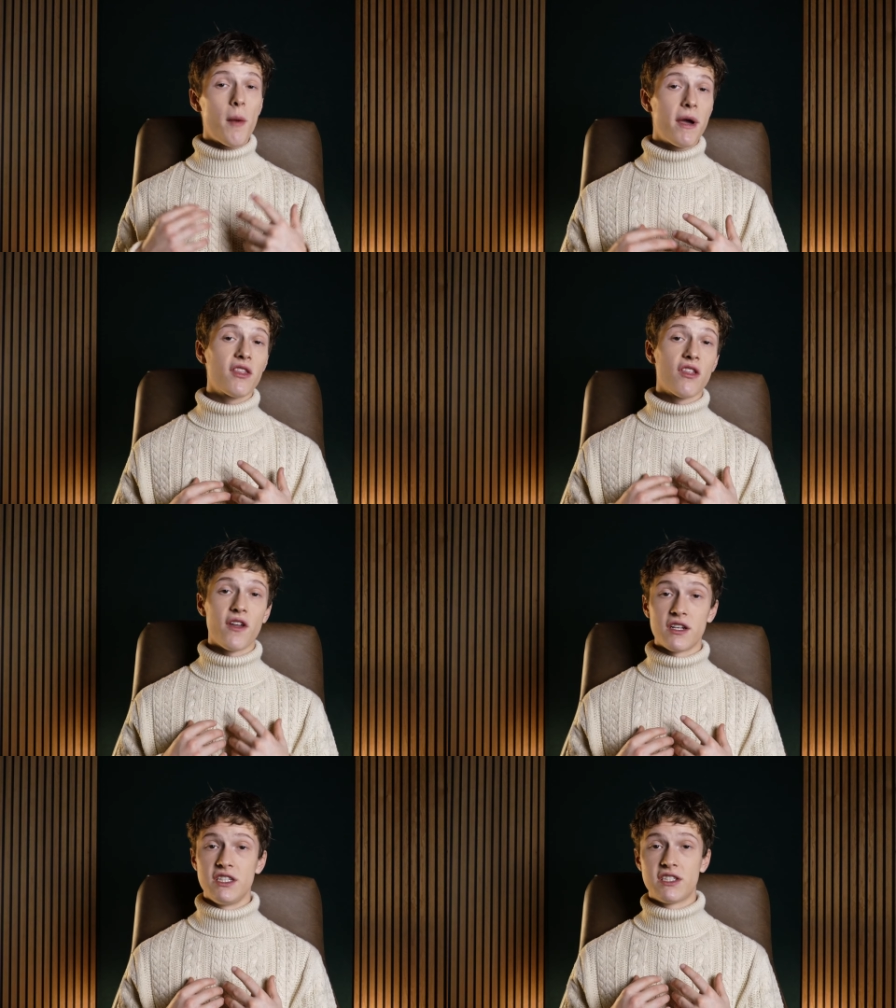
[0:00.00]
I picked the
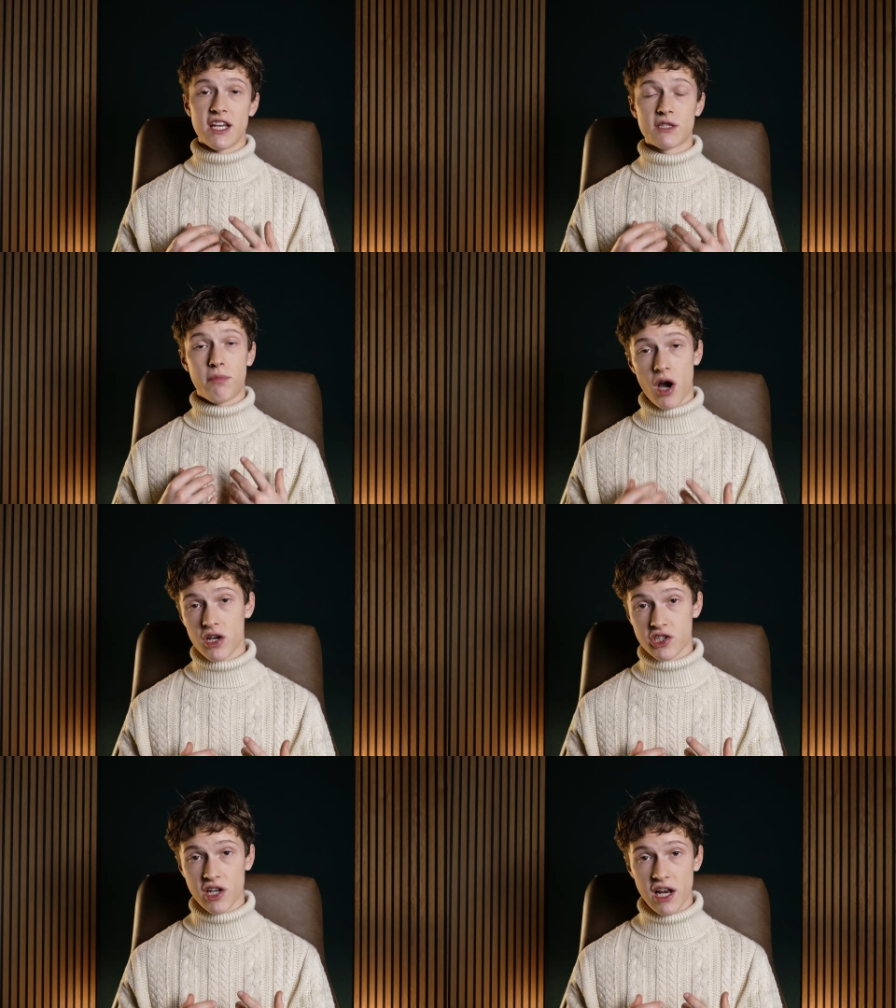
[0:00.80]
36
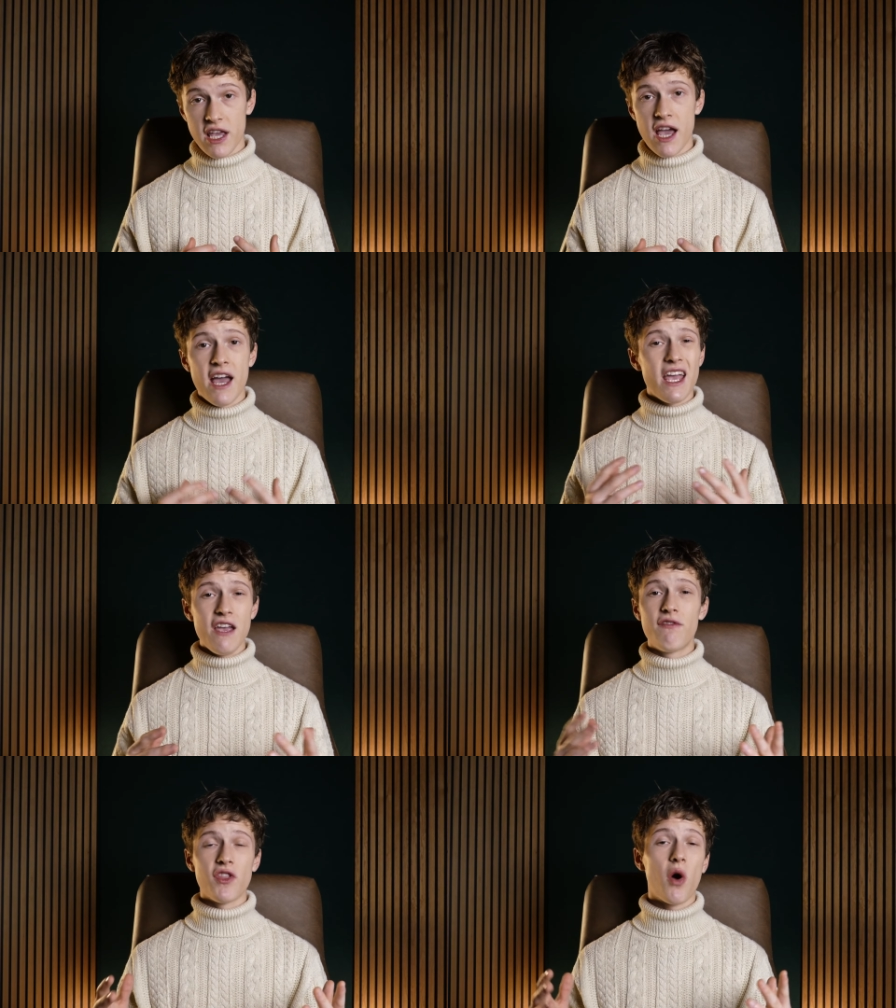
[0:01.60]
personally,
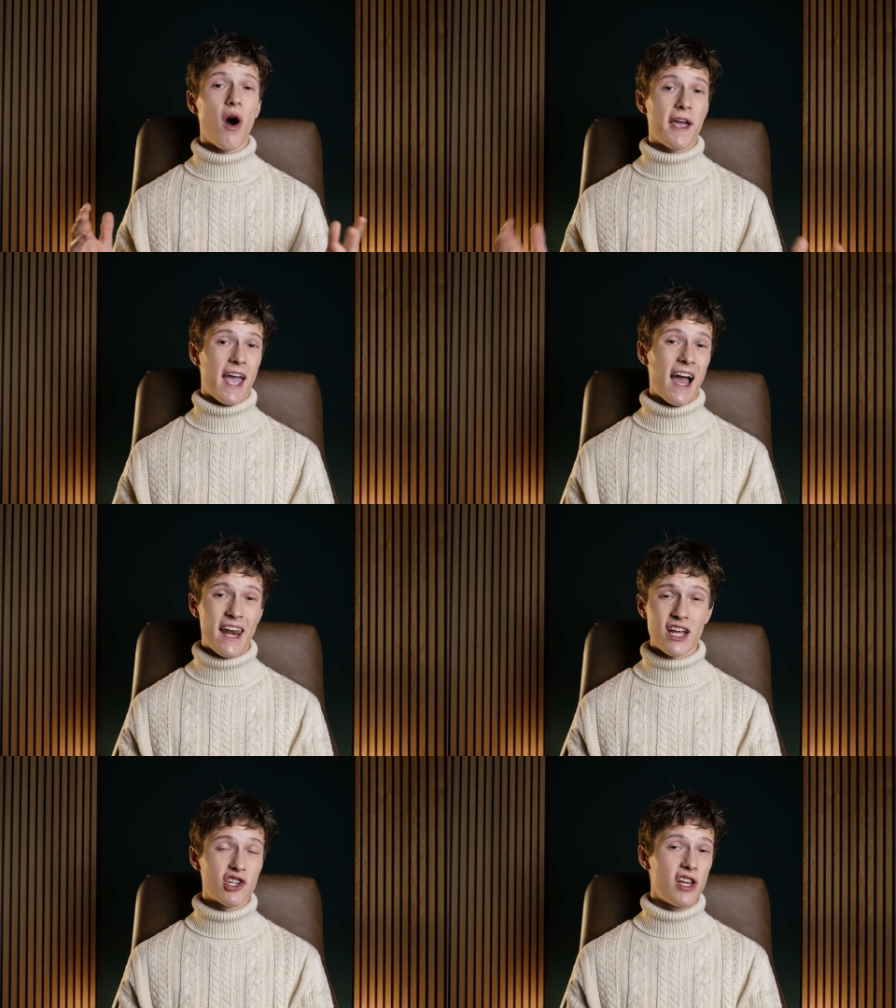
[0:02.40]
even though I
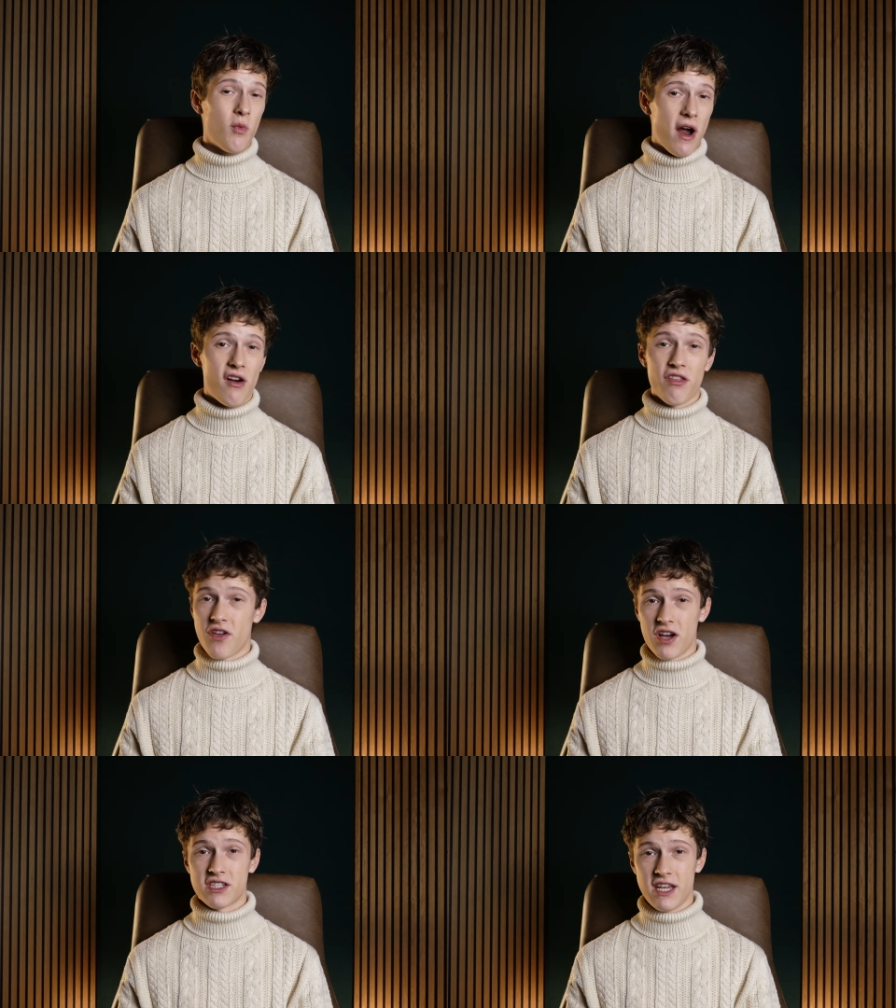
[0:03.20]
can actually wear a
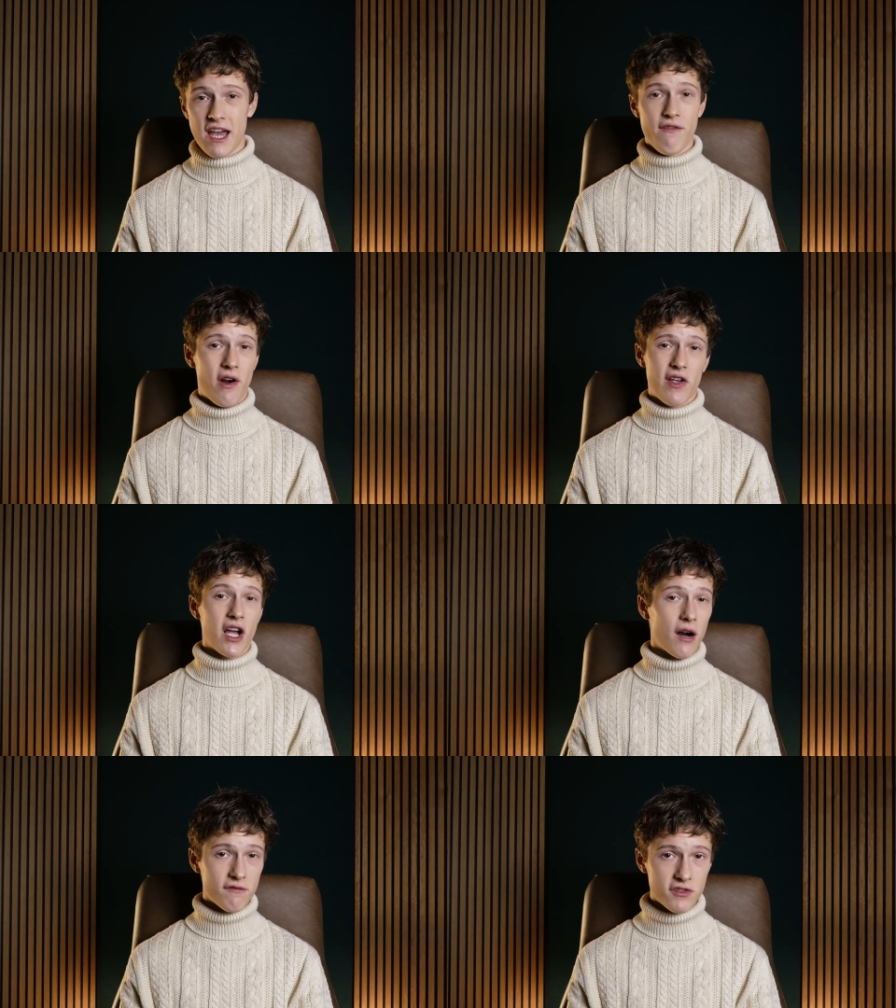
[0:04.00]
38 very
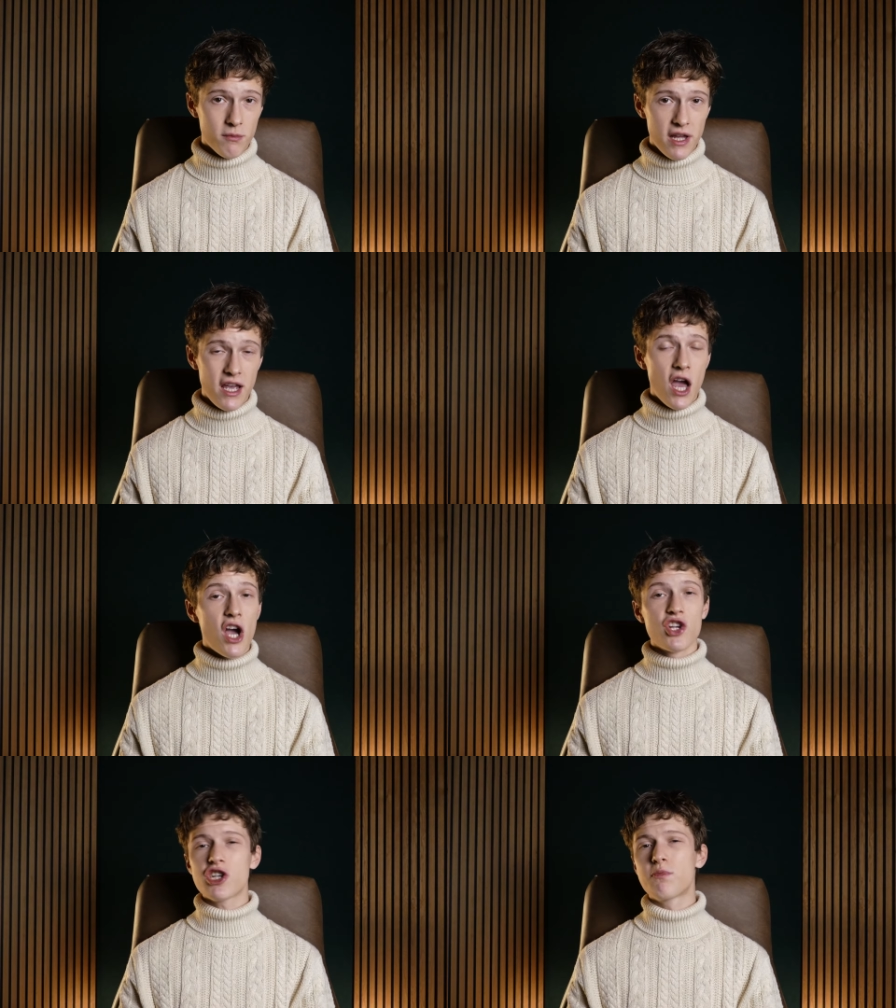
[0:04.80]
comfortably,
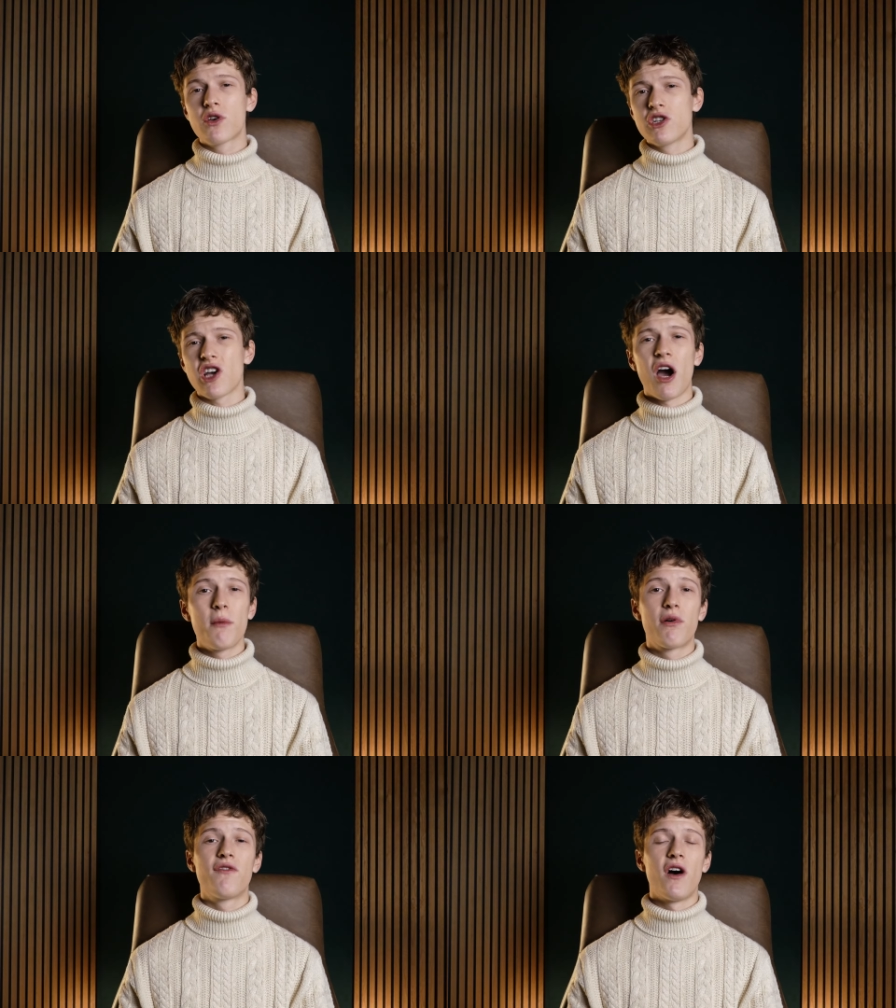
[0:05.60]
just because
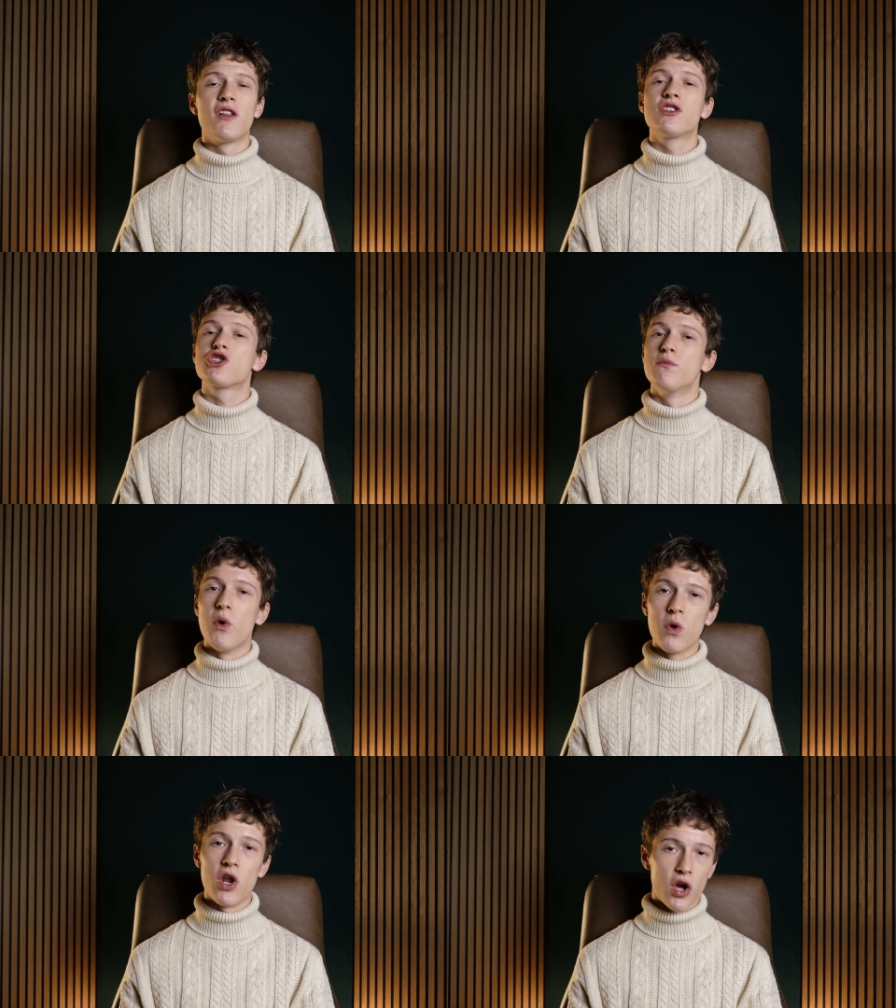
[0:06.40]
I prefer the
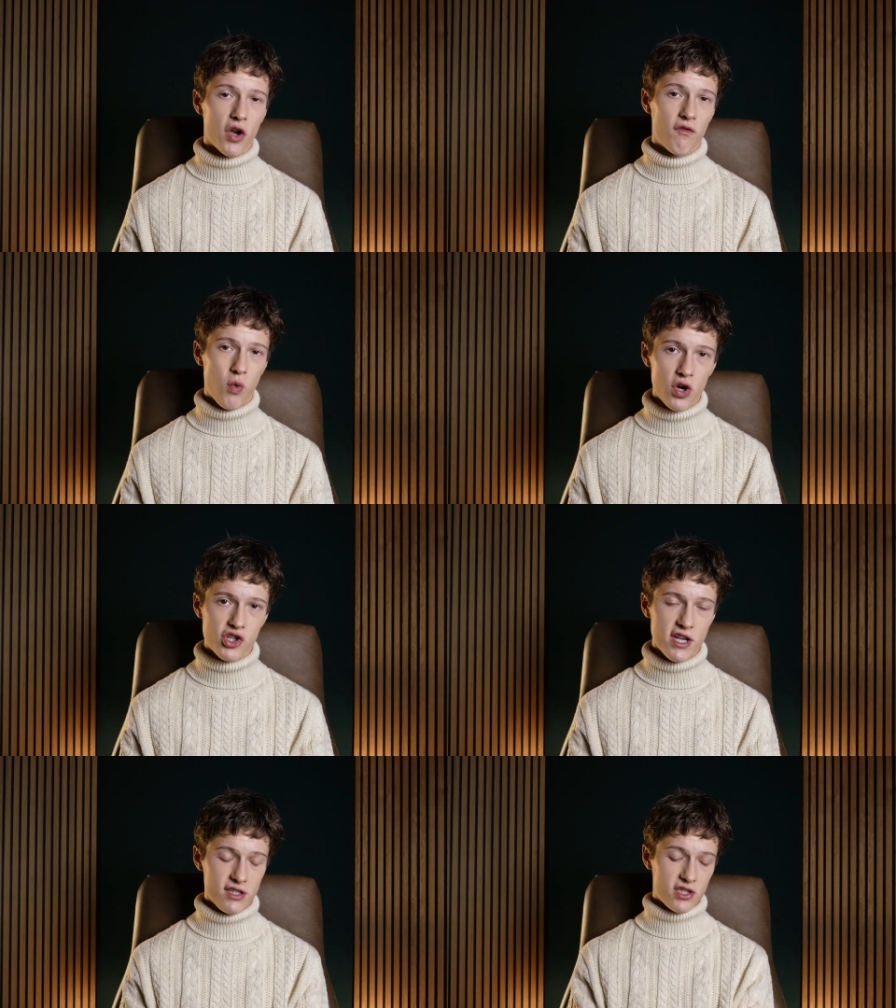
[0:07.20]
smaller look of
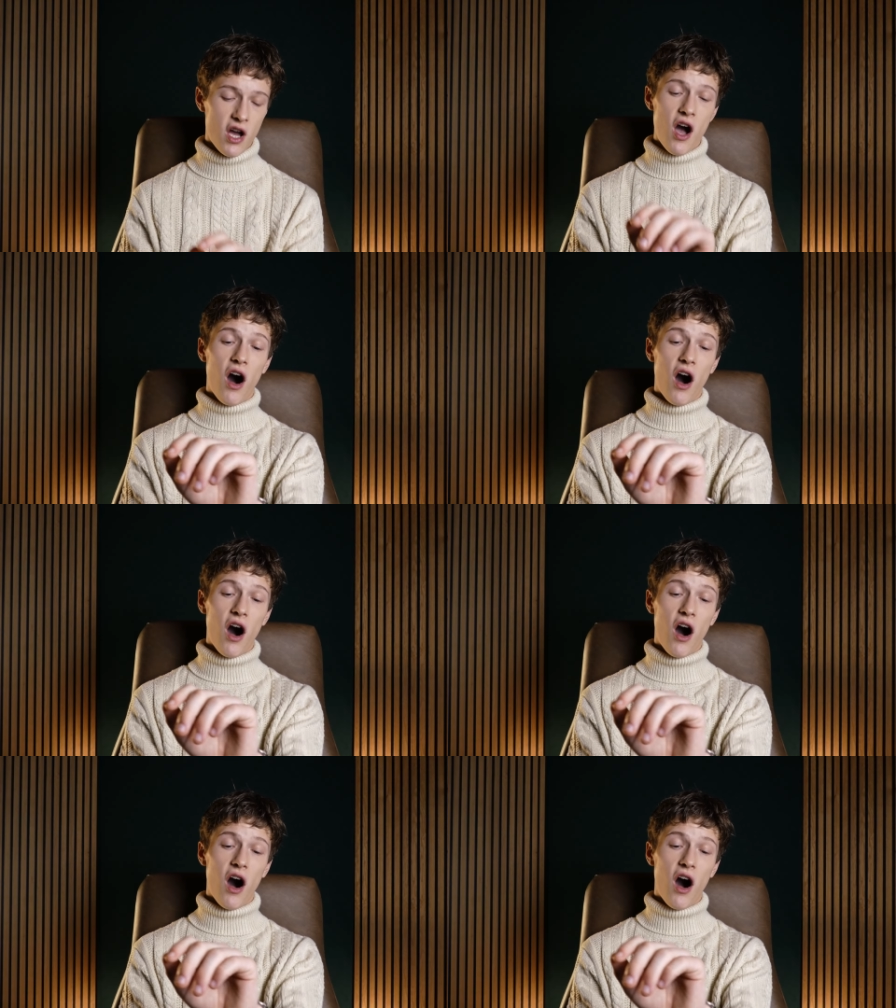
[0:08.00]
watches.